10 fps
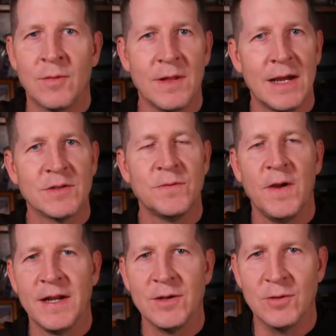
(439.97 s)
Well, that was
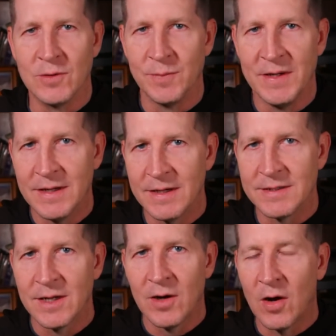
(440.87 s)
fake news
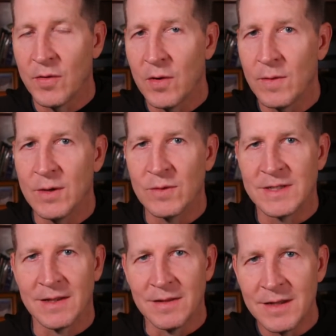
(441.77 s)
because although it
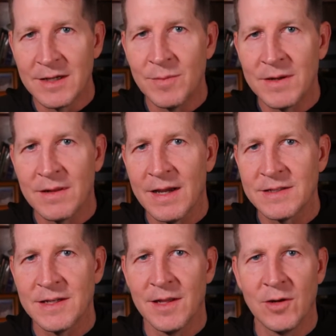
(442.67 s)
was a little bit
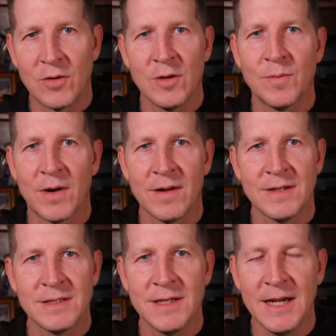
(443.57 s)
less in the northern part of
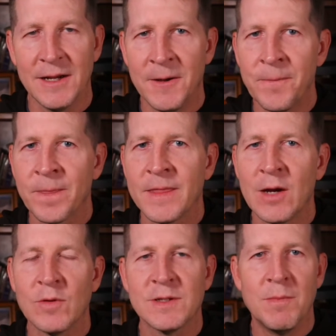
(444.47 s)
the state,
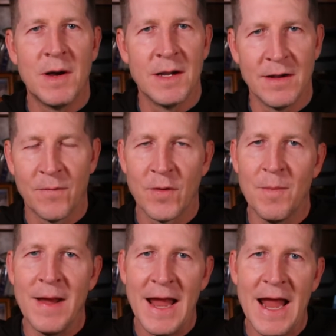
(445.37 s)
there was mud
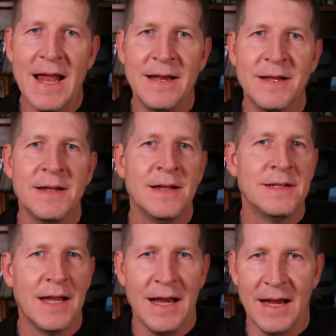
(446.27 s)
from end
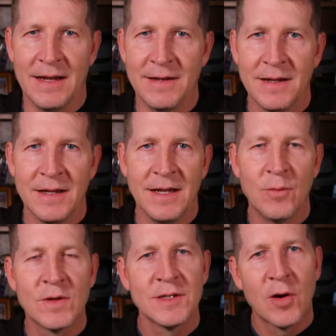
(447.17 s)
to end. It
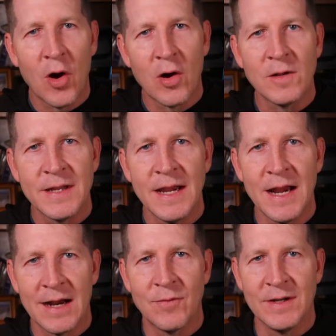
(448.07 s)
wasn't all
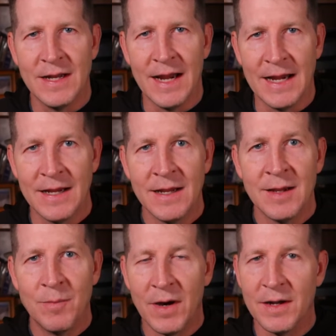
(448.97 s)
day, every day,
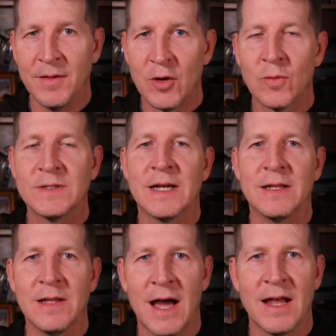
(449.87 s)
but there was a
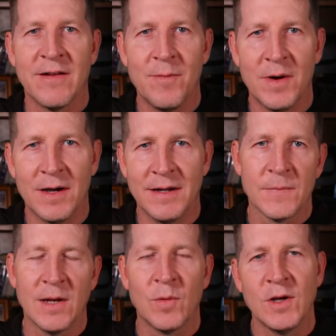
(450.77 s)
lot of mud.
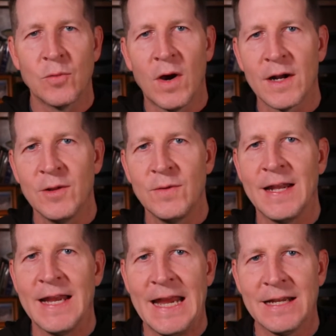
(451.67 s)
And when you're walking through
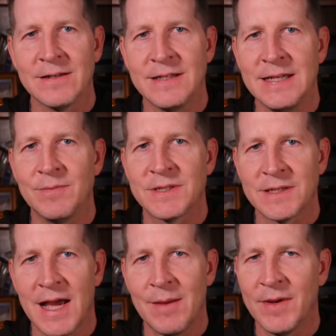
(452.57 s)
that ankle deep
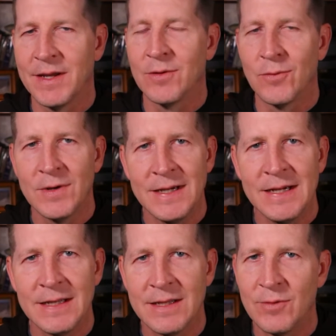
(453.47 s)
slop, it can
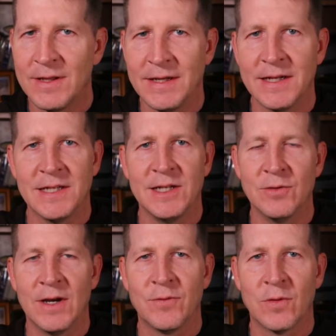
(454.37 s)
really, really get to
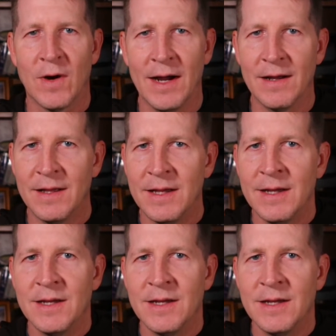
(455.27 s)
you after a while.